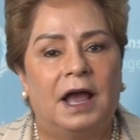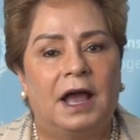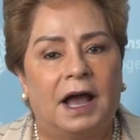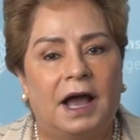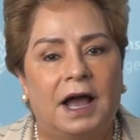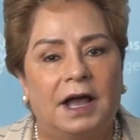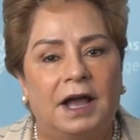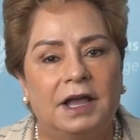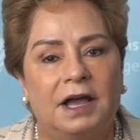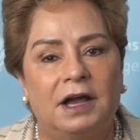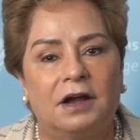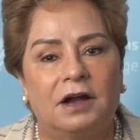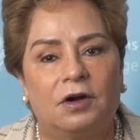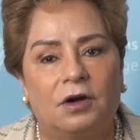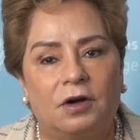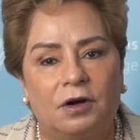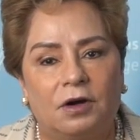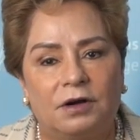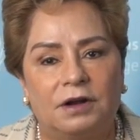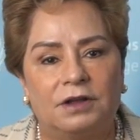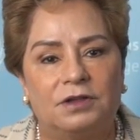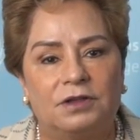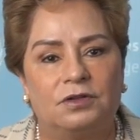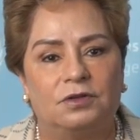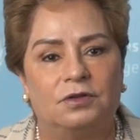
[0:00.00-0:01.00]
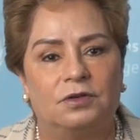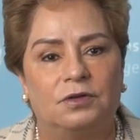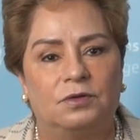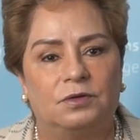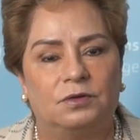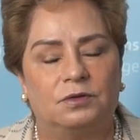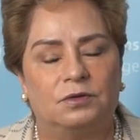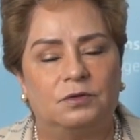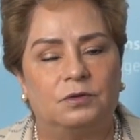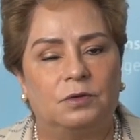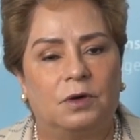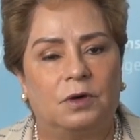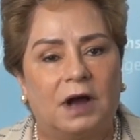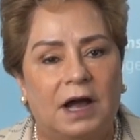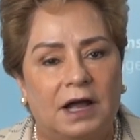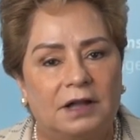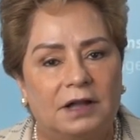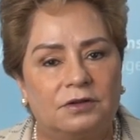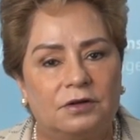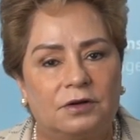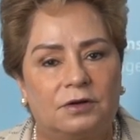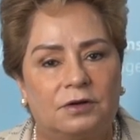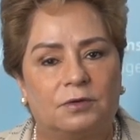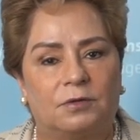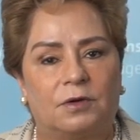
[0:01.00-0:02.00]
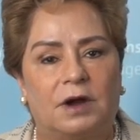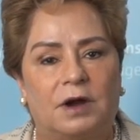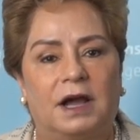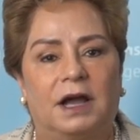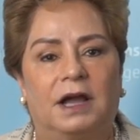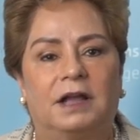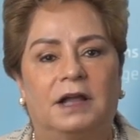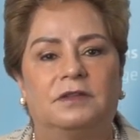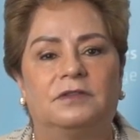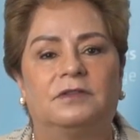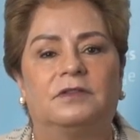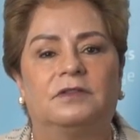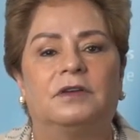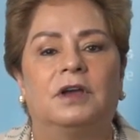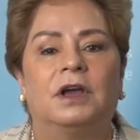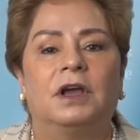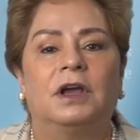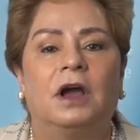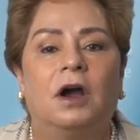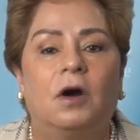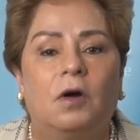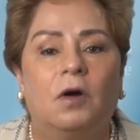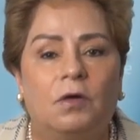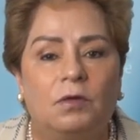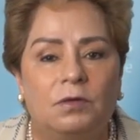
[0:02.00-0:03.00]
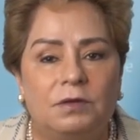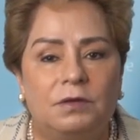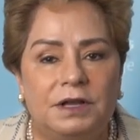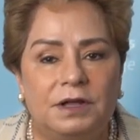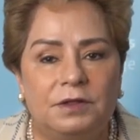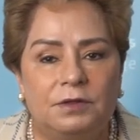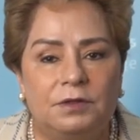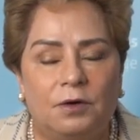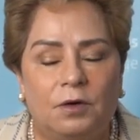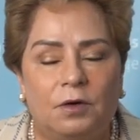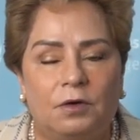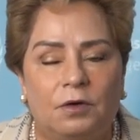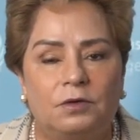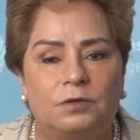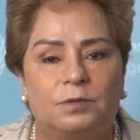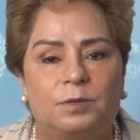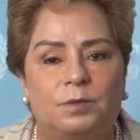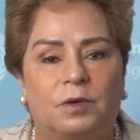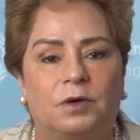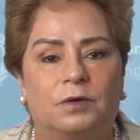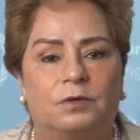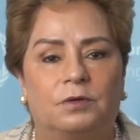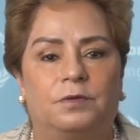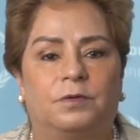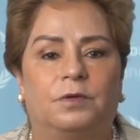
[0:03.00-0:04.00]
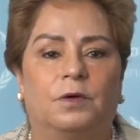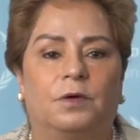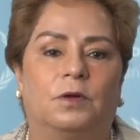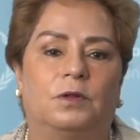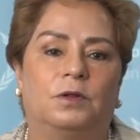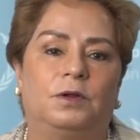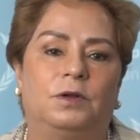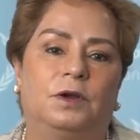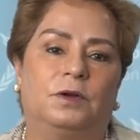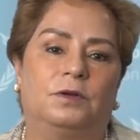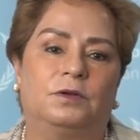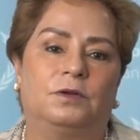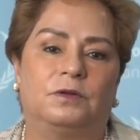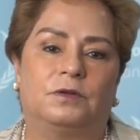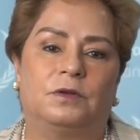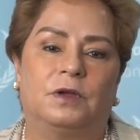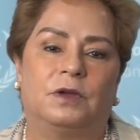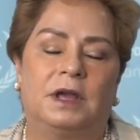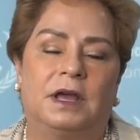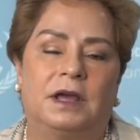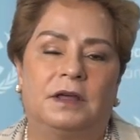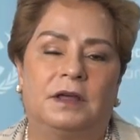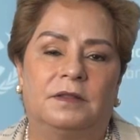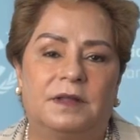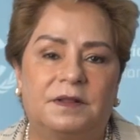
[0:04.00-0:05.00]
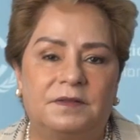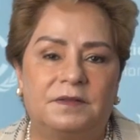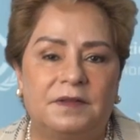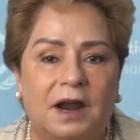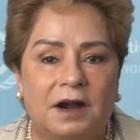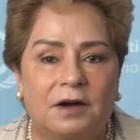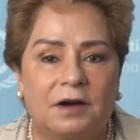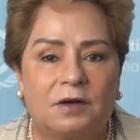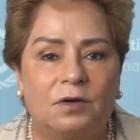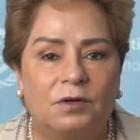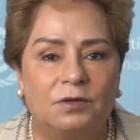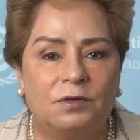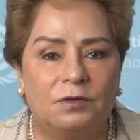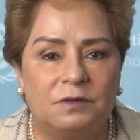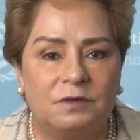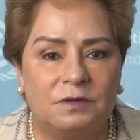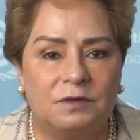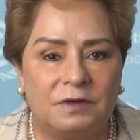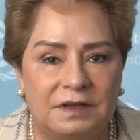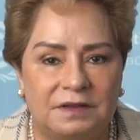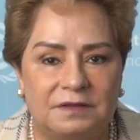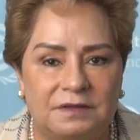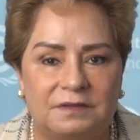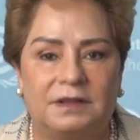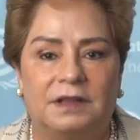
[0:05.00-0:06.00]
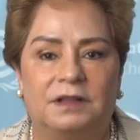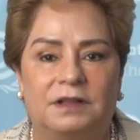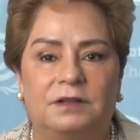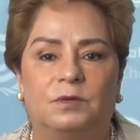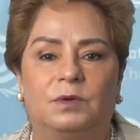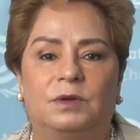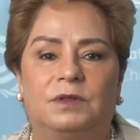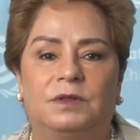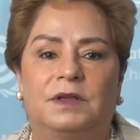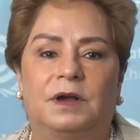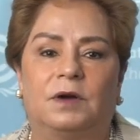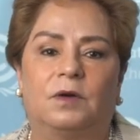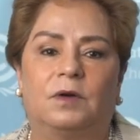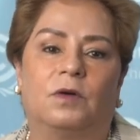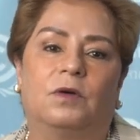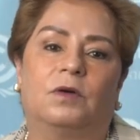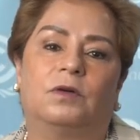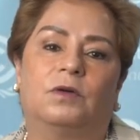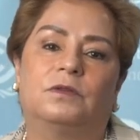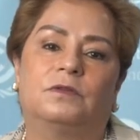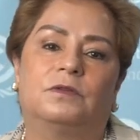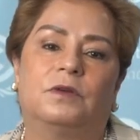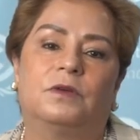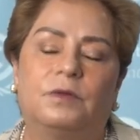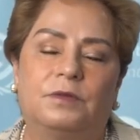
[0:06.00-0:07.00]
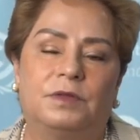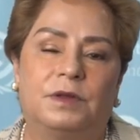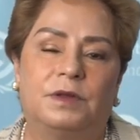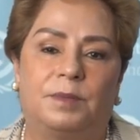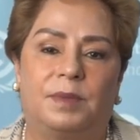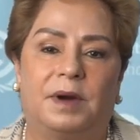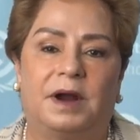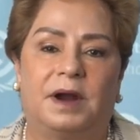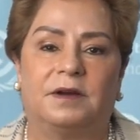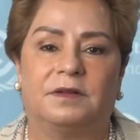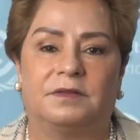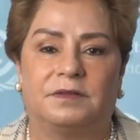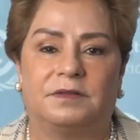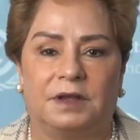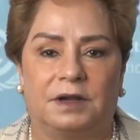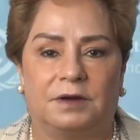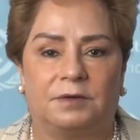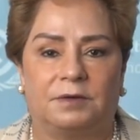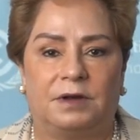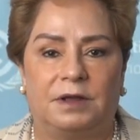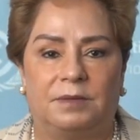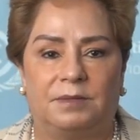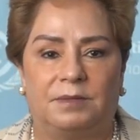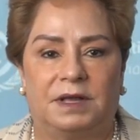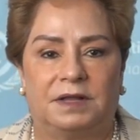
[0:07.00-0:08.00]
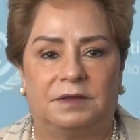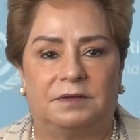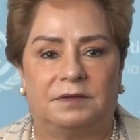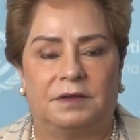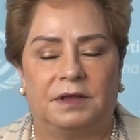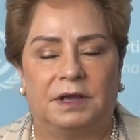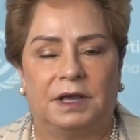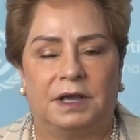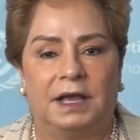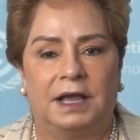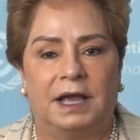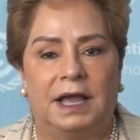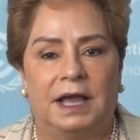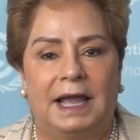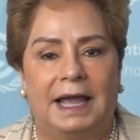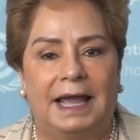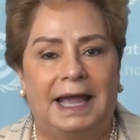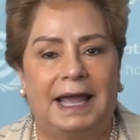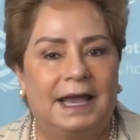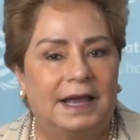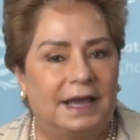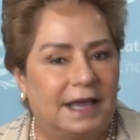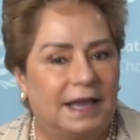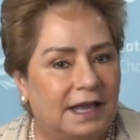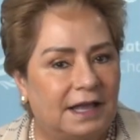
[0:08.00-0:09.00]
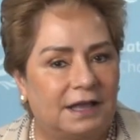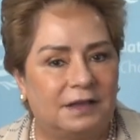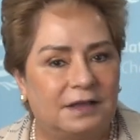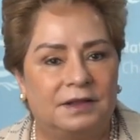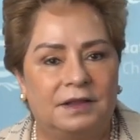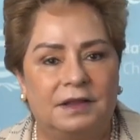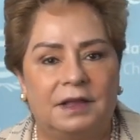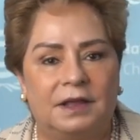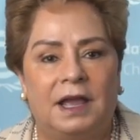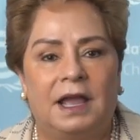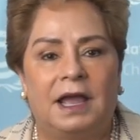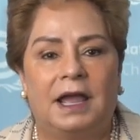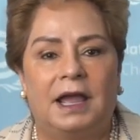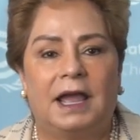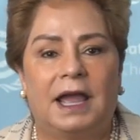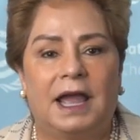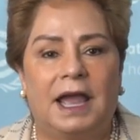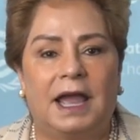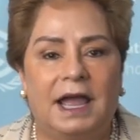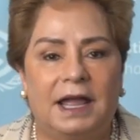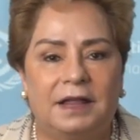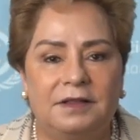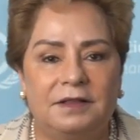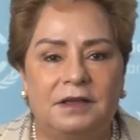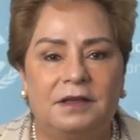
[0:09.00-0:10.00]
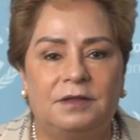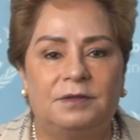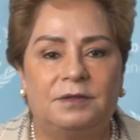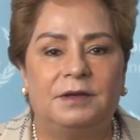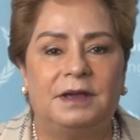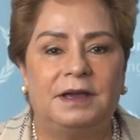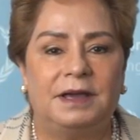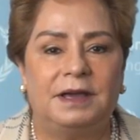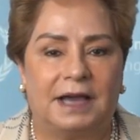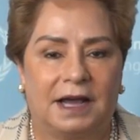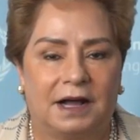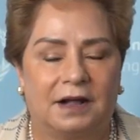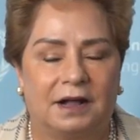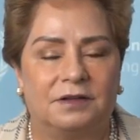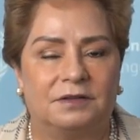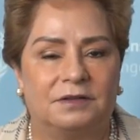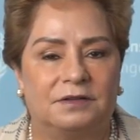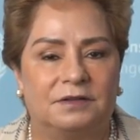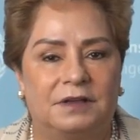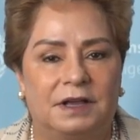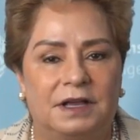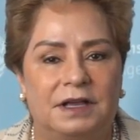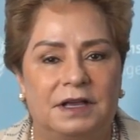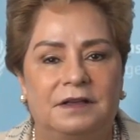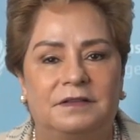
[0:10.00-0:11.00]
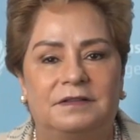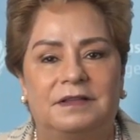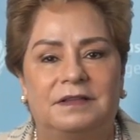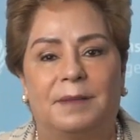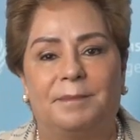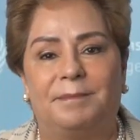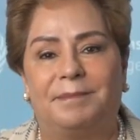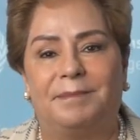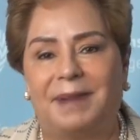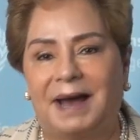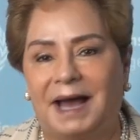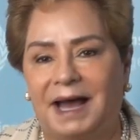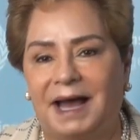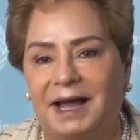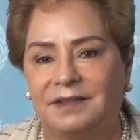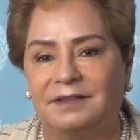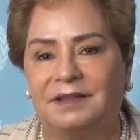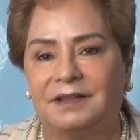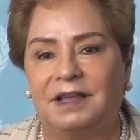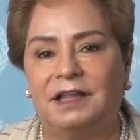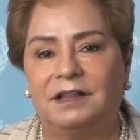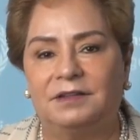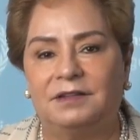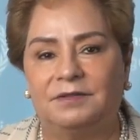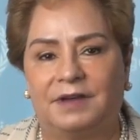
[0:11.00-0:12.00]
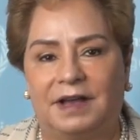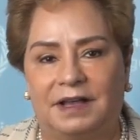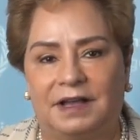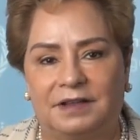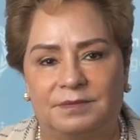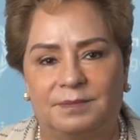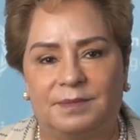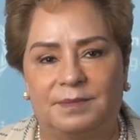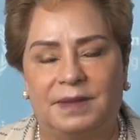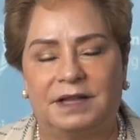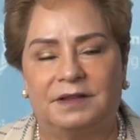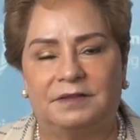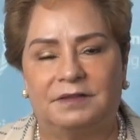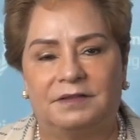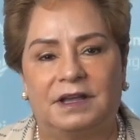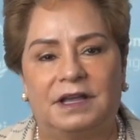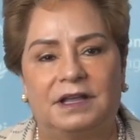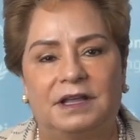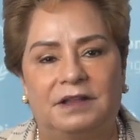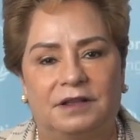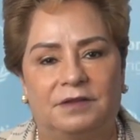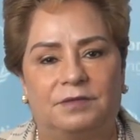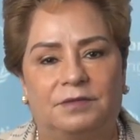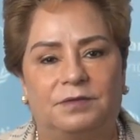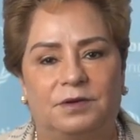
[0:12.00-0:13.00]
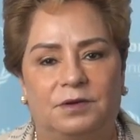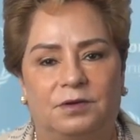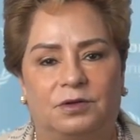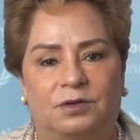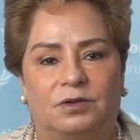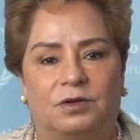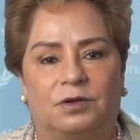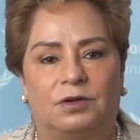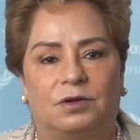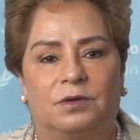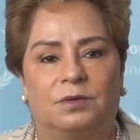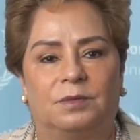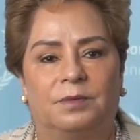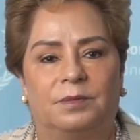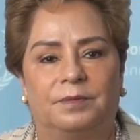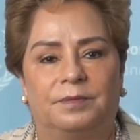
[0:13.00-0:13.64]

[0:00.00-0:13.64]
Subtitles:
I encourage you to underwrite only those portfolios that are consistent with the goals of the Paris Agreement. Again, anything else is a bad investment in the future.